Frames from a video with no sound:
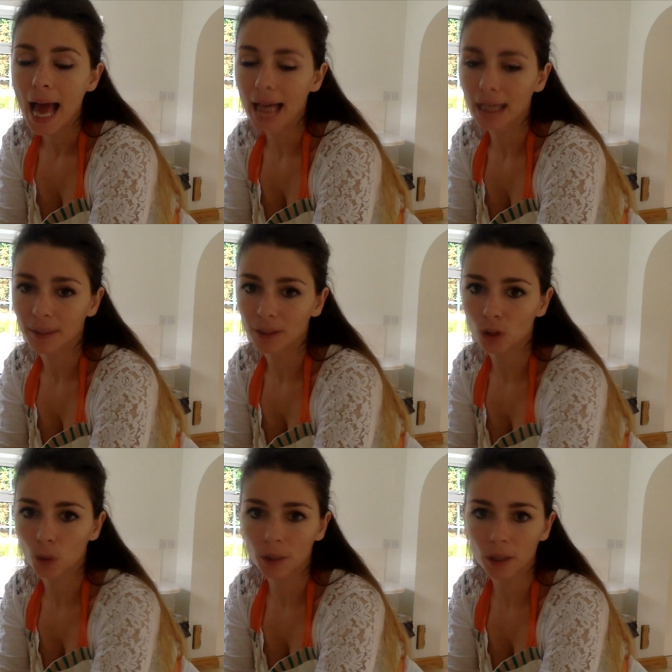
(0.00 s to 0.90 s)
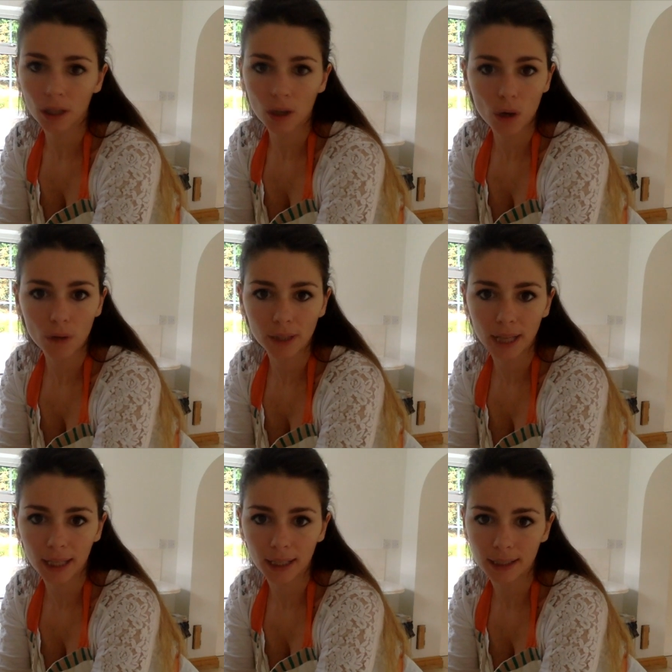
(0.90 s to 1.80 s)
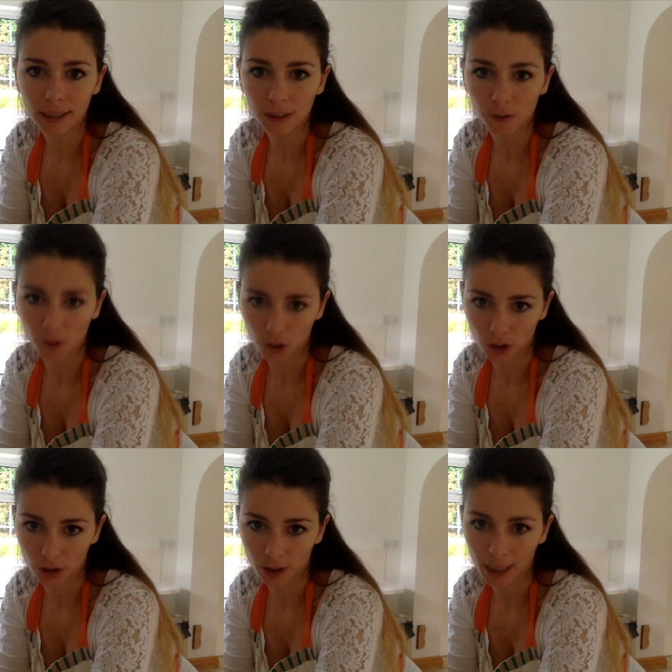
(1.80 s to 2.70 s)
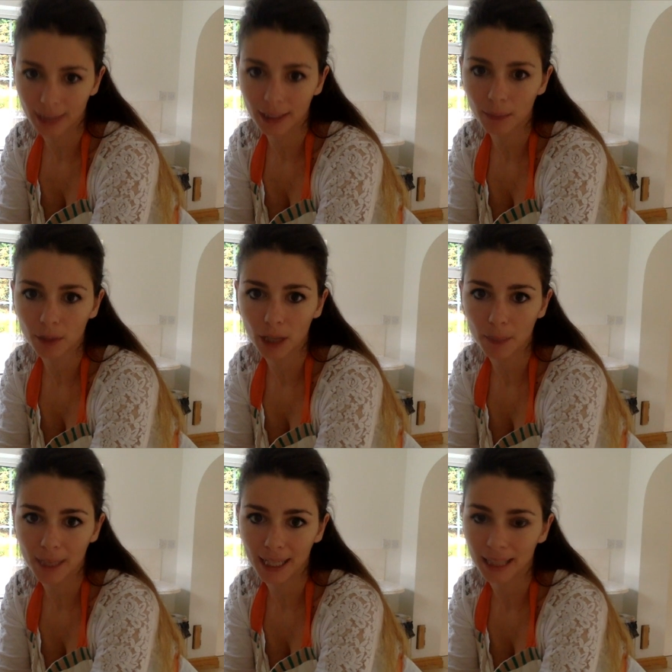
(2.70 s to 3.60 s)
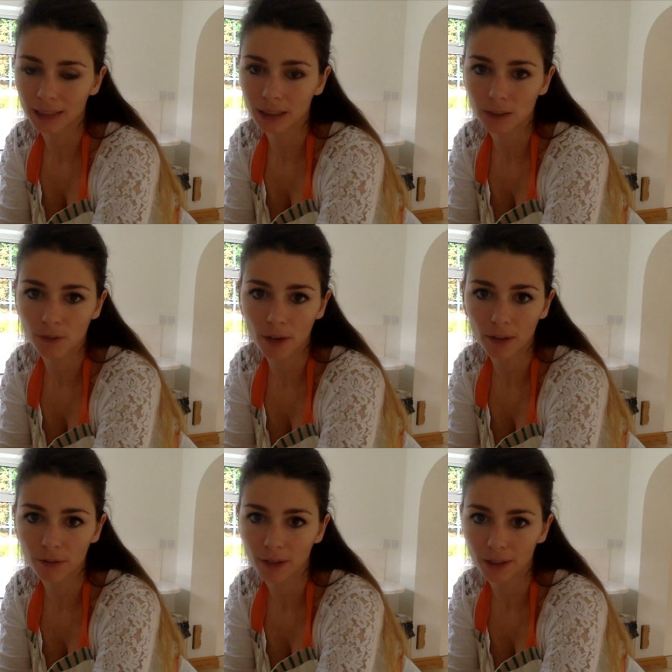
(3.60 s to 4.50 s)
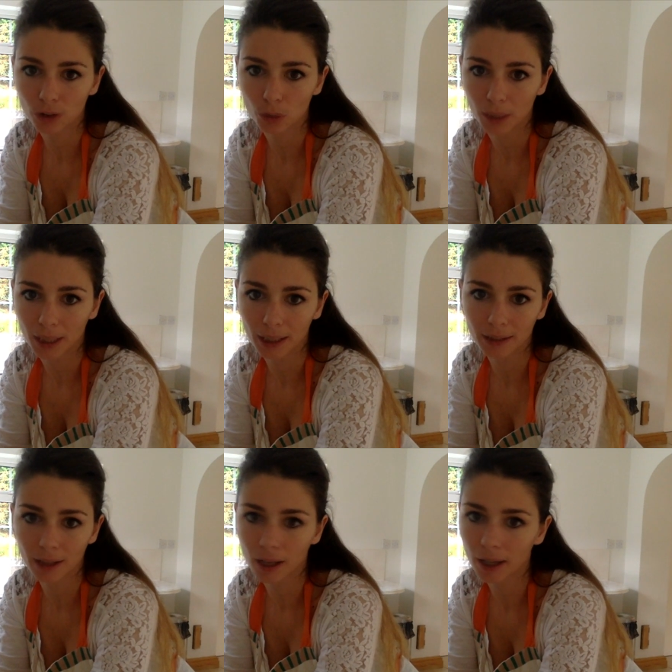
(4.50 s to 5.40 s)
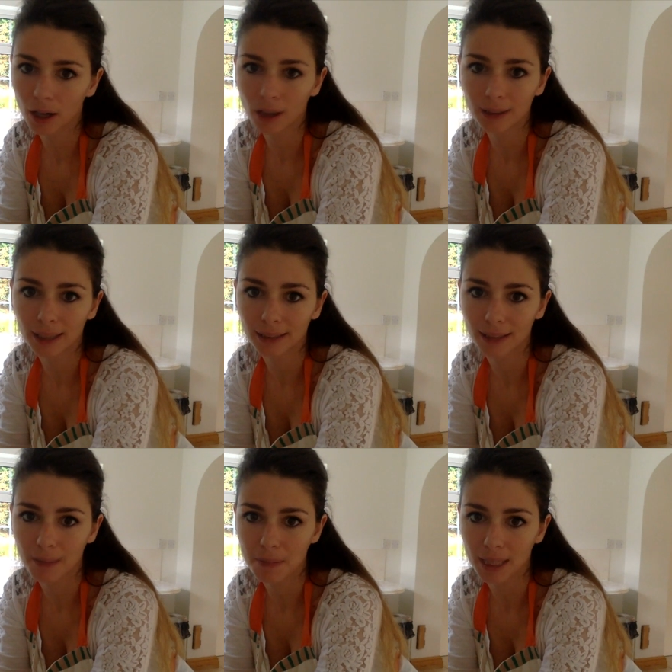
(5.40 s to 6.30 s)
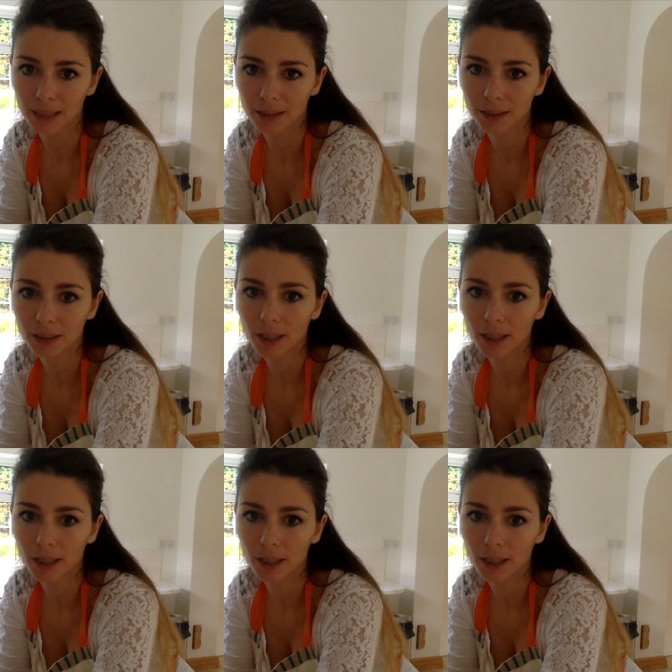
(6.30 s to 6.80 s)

Anyway, so we're gonna go over the ingredients first, and then we're gonna make it. It's very fast to make. It only takes 10 minutes.